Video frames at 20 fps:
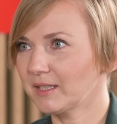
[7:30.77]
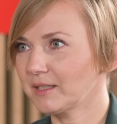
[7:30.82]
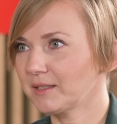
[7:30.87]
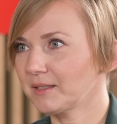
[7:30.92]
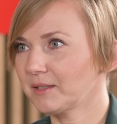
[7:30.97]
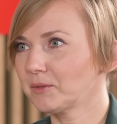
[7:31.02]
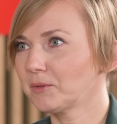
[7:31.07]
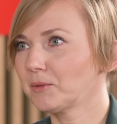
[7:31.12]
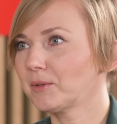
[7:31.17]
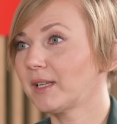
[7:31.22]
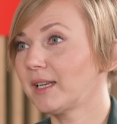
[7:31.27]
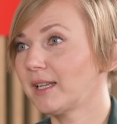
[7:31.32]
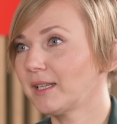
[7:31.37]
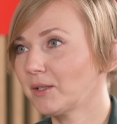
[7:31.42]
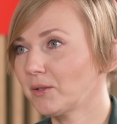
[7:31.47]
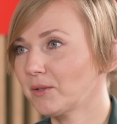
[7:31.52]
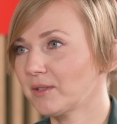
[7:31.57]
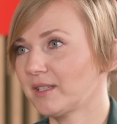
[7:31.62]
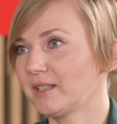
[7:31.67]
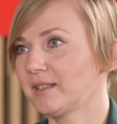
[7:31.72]
So,
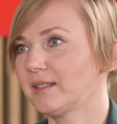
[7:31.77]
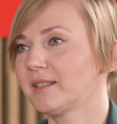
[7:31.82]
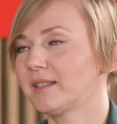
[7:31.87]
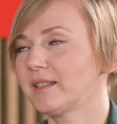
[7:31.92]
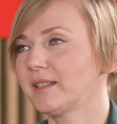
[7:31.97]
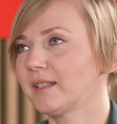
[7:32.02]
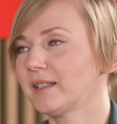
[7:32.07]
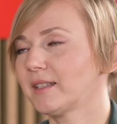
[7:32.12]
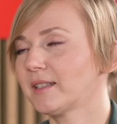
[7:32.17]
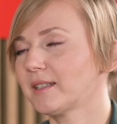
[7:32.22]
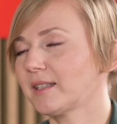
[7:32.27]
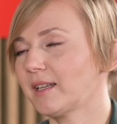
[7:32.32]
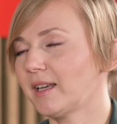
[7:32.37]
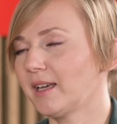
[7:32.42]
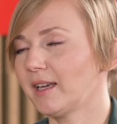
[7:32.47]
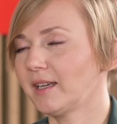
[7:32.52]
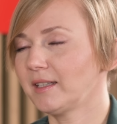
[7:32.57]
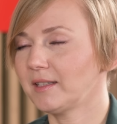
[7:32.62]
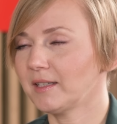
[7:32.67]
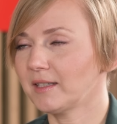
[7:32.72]
like you said, 6,
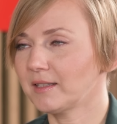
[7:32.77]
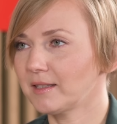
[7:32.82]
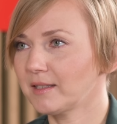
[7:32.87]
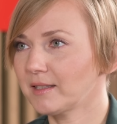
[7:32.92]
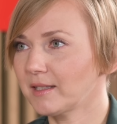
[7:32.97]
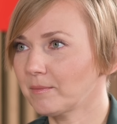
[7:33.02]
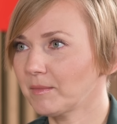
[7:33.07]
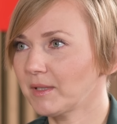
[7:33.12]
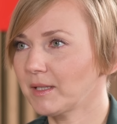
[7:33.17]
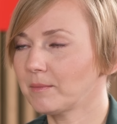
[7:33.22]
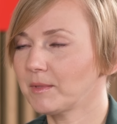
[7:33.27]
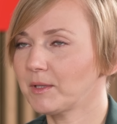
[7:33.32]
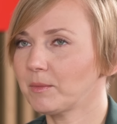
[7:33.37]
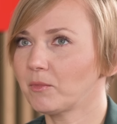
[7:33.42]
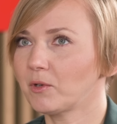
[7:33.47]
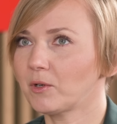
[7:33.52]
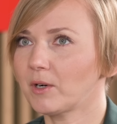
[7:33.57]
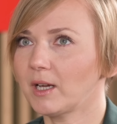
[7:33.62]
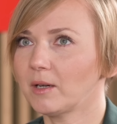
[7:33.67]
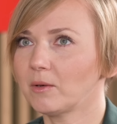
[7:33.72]
8, and sometimes
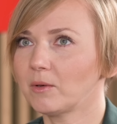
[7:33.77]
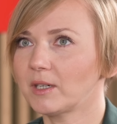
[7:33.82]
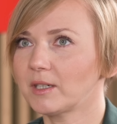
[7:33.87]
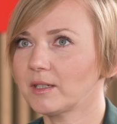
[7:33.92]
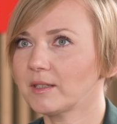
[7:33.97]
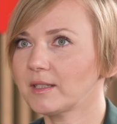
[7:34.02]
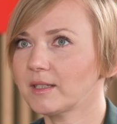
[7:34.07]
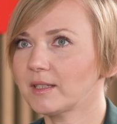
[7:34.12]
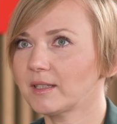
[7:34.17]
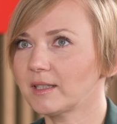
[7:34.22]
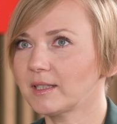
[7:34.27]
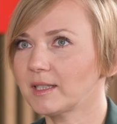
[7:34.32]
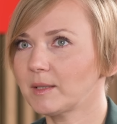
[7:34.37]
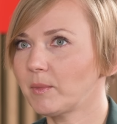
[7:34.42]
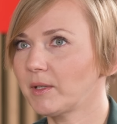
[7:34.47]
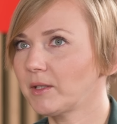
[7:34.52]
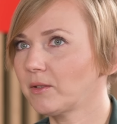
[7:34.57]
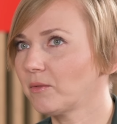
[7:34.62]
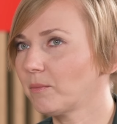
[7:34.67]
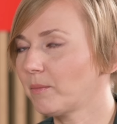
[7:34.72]
more hours spent on